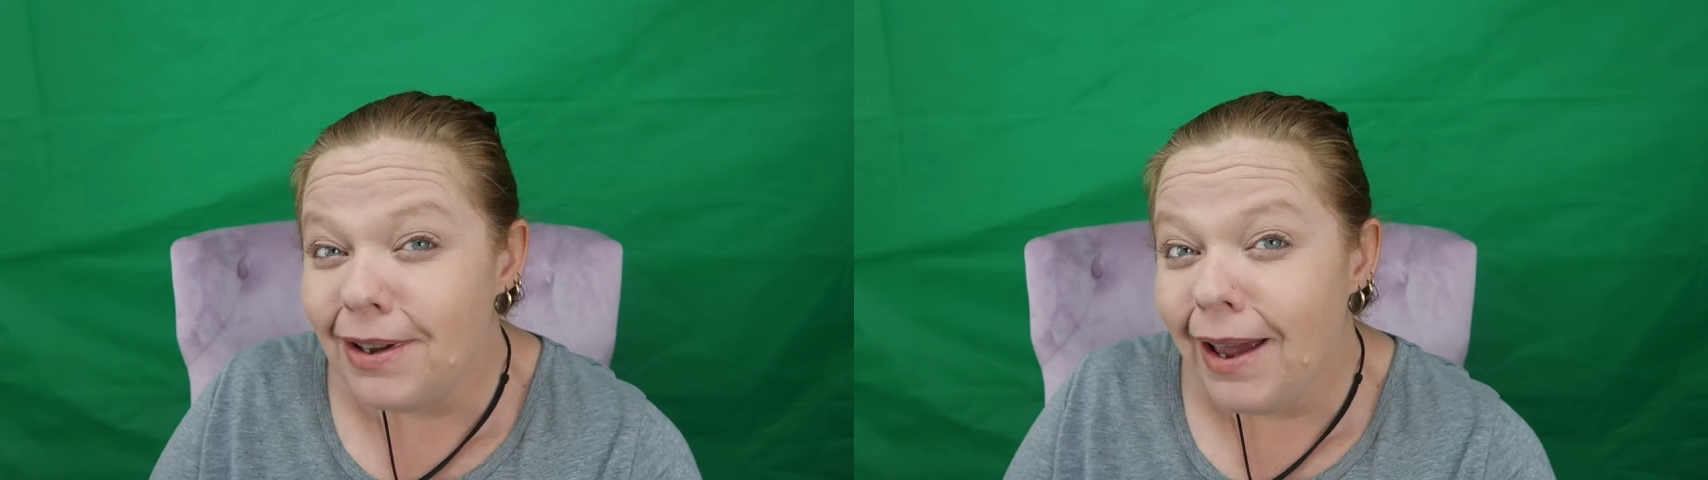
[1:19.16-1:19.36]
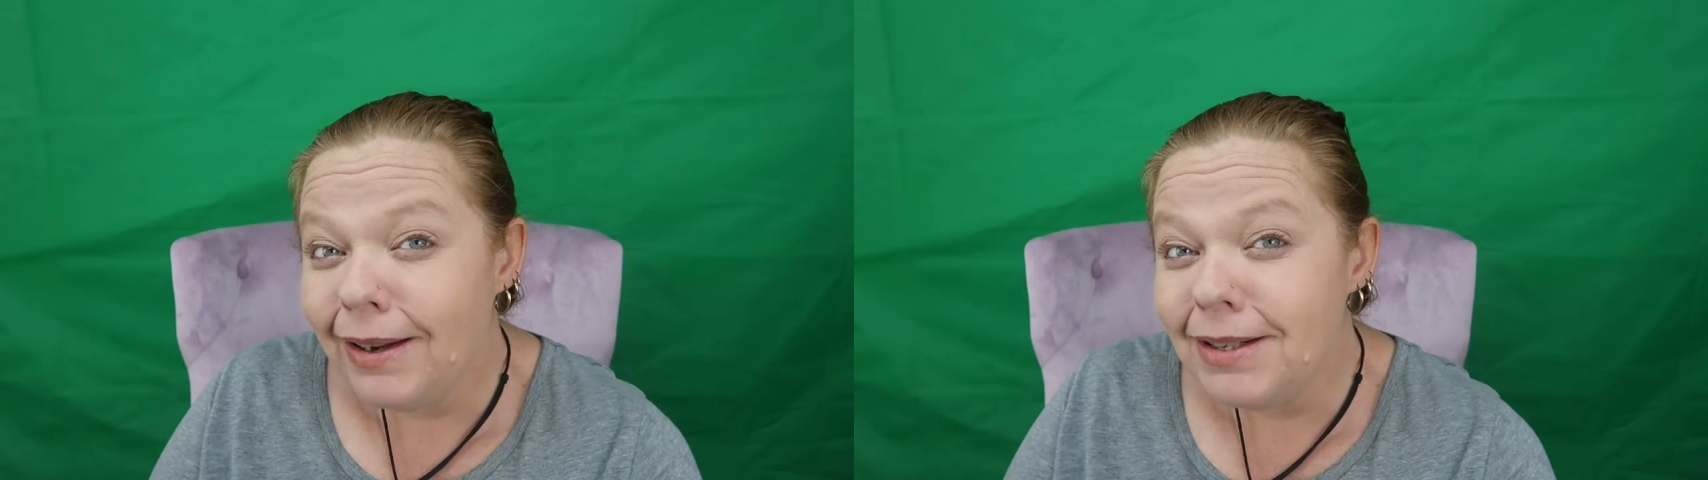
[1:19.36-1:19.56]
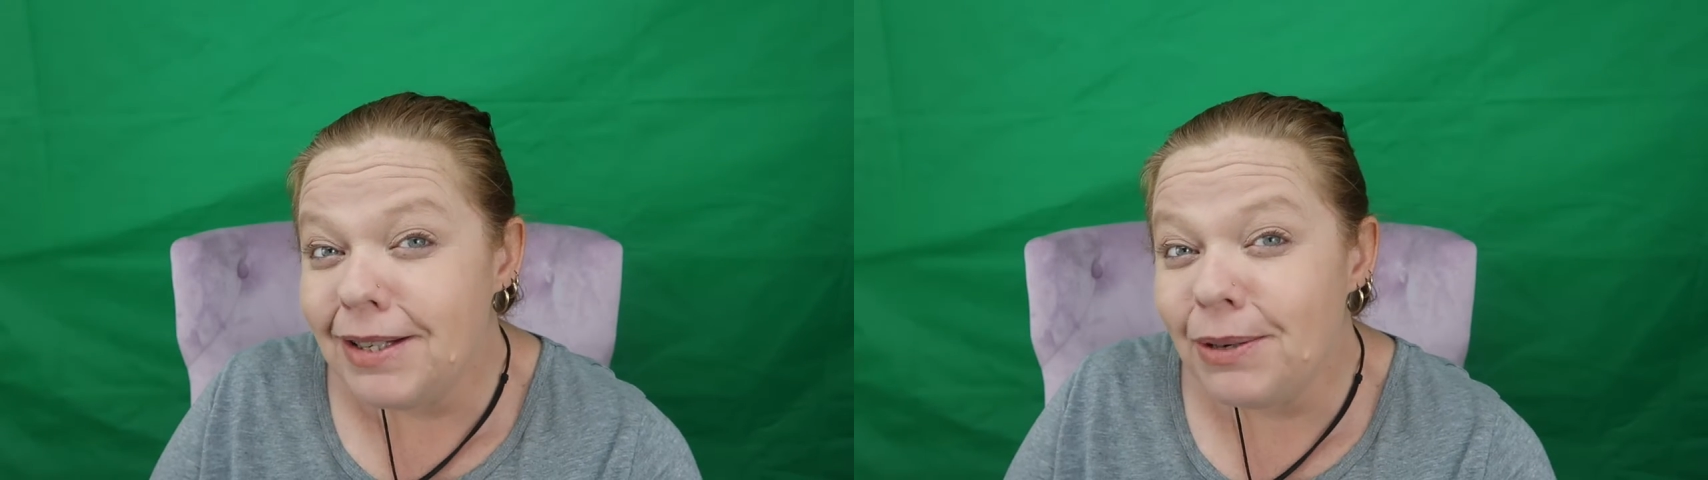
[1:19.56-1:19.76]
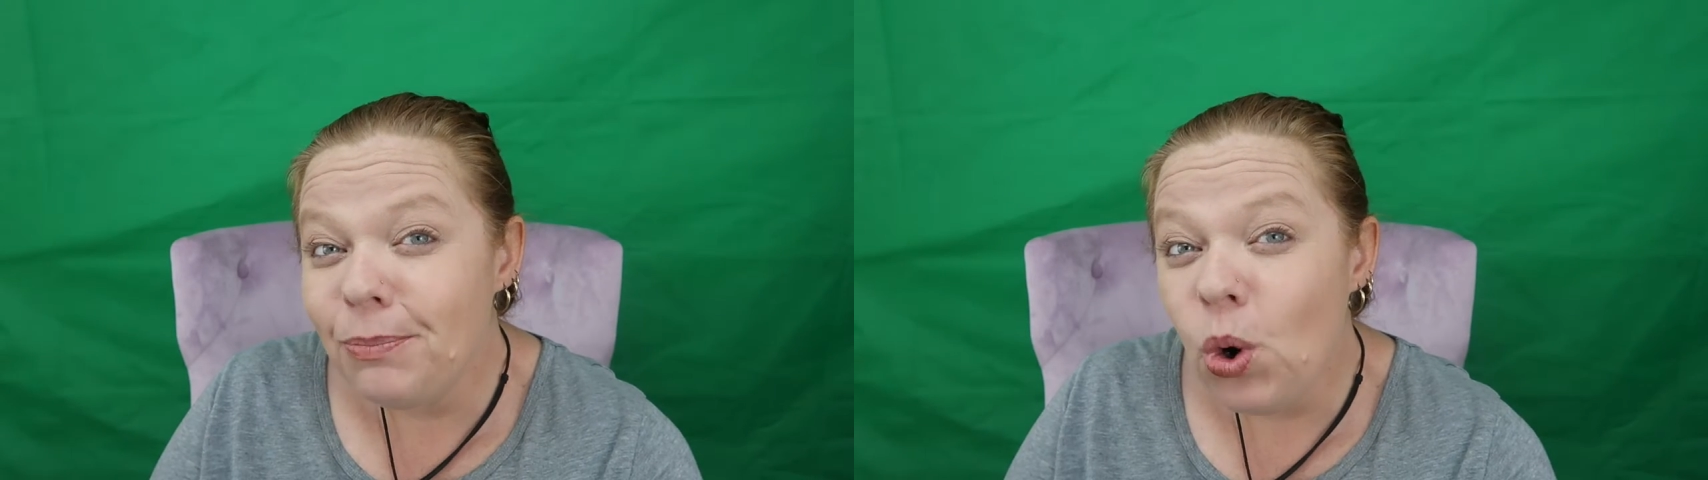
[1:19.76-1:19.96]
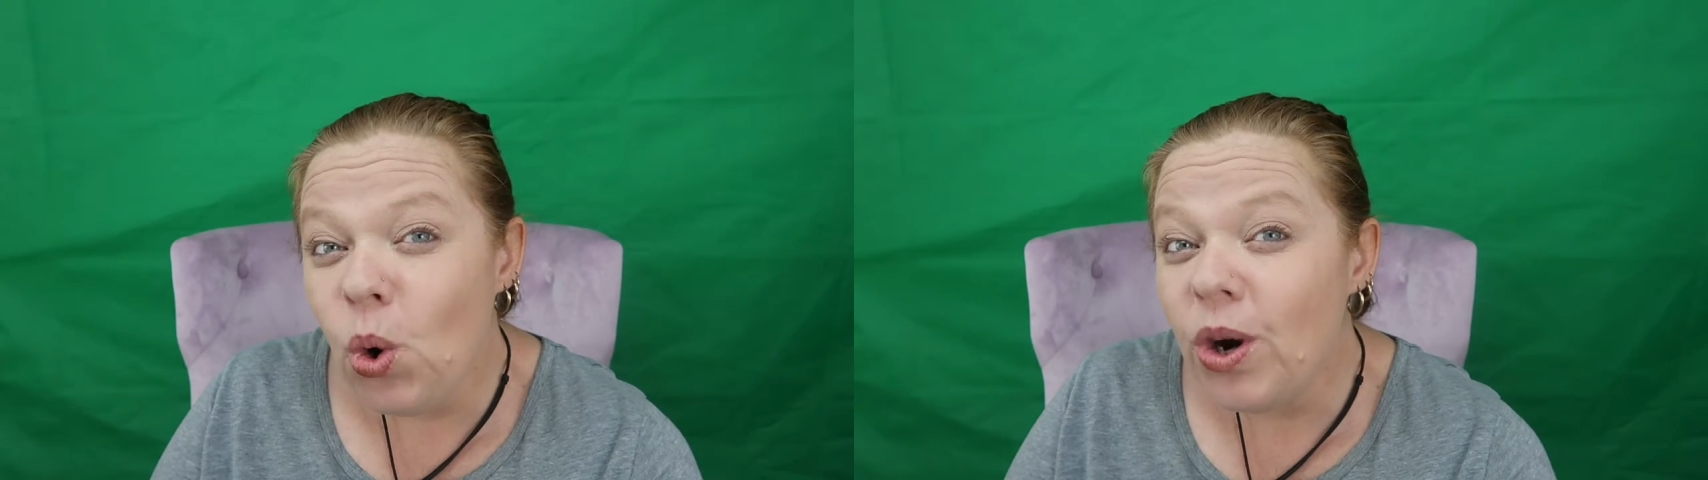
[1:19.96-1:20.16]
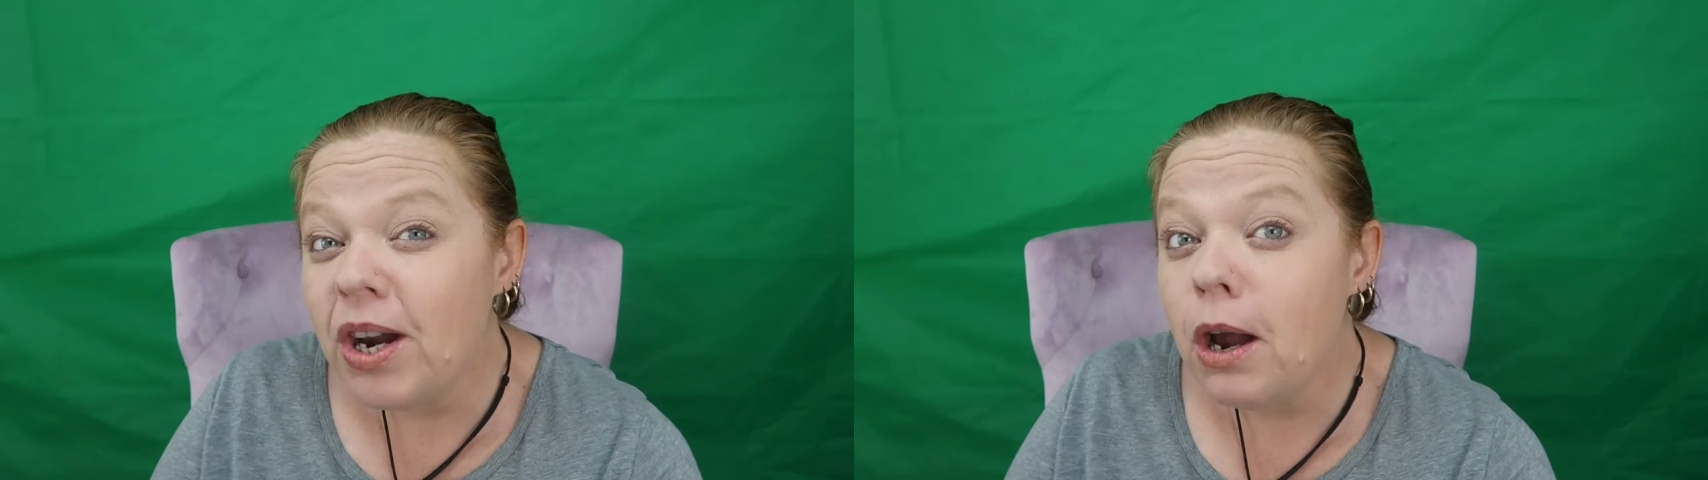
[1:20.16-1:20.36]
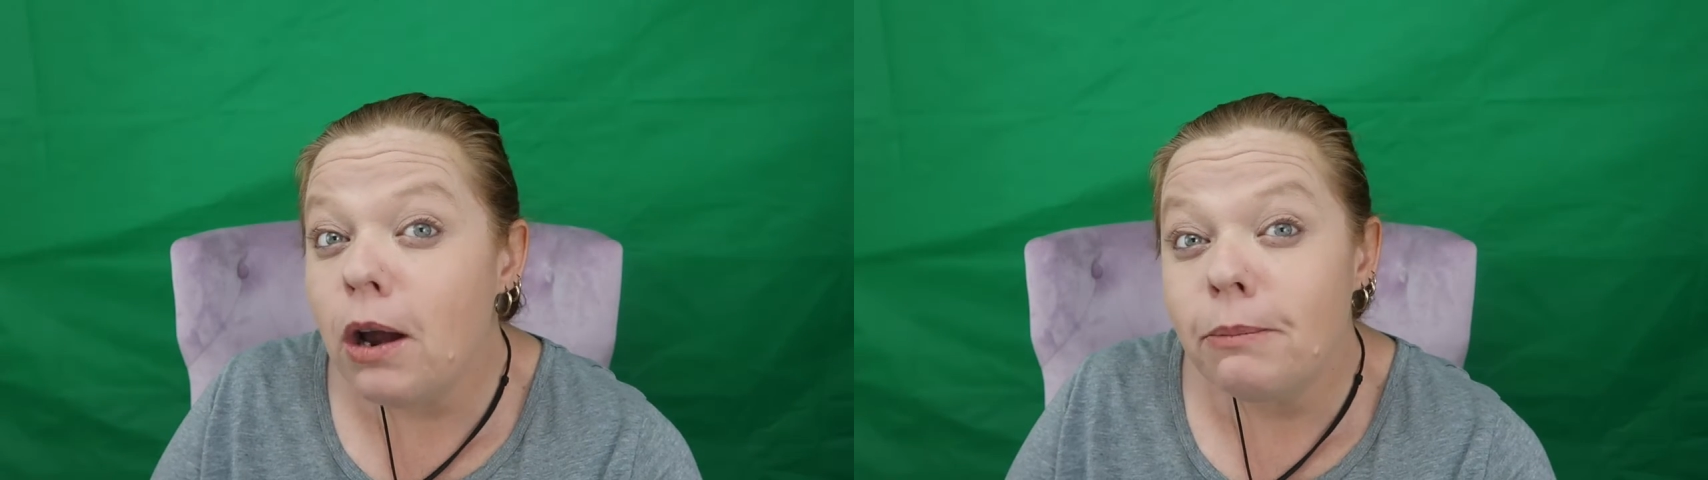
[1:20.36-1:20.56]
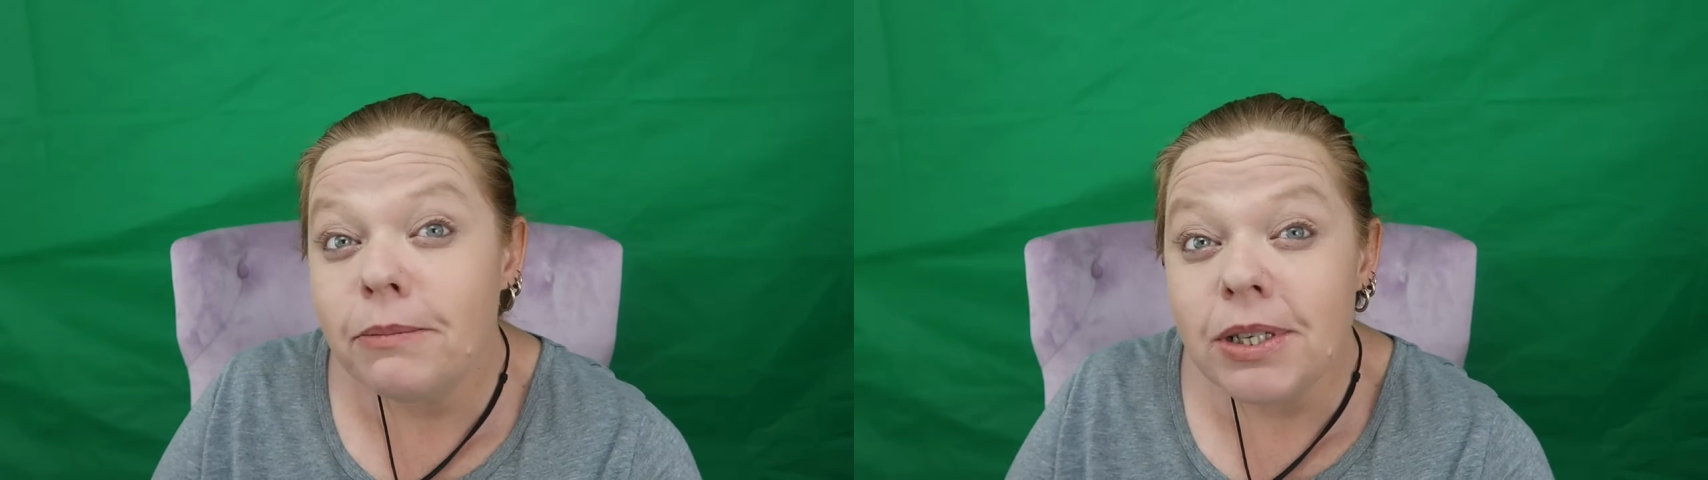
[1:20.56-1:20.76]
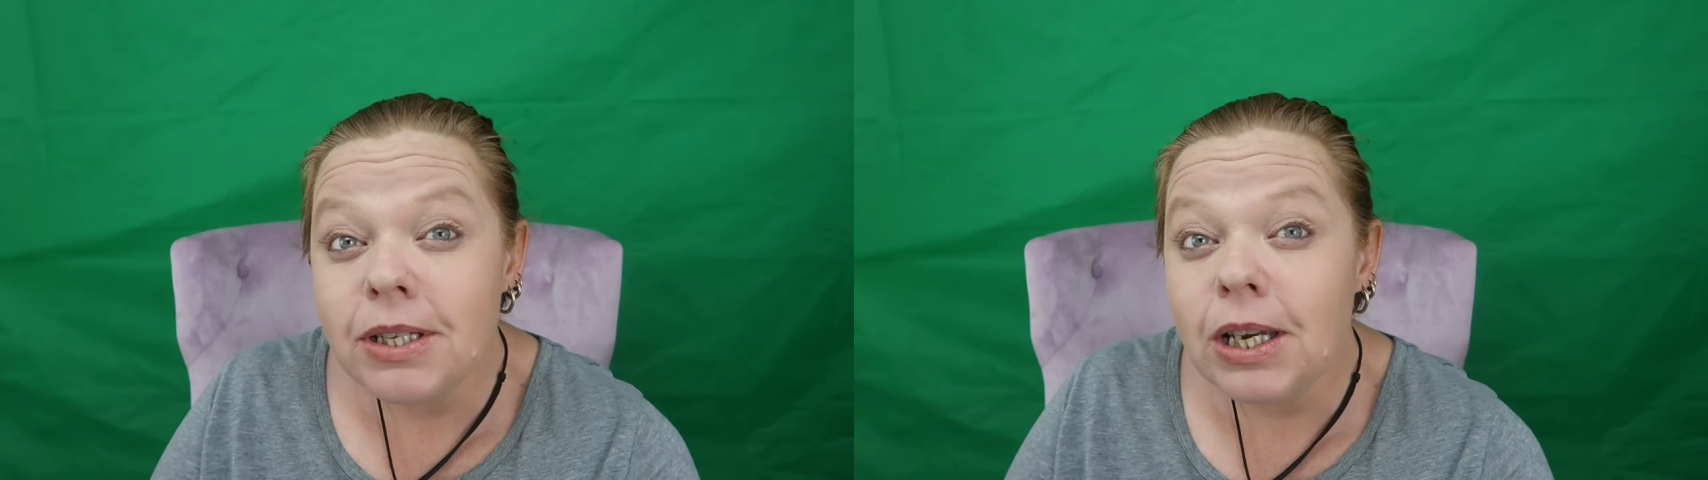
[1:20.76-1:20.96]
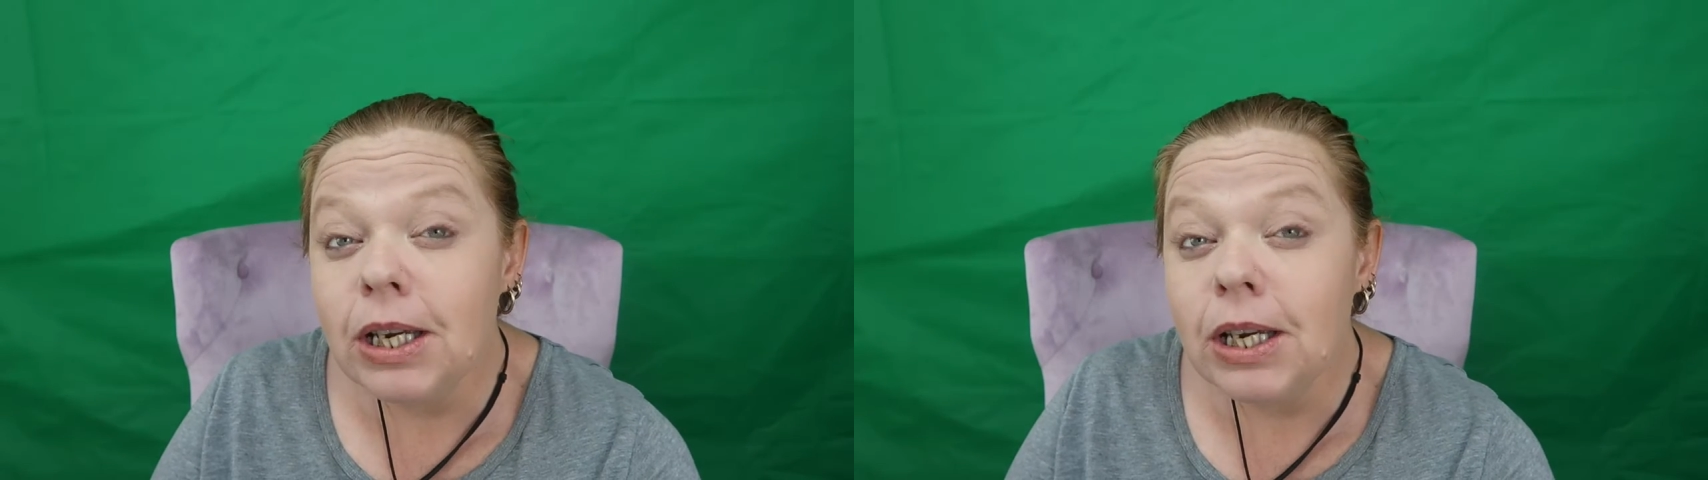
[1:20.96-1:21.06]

And support comes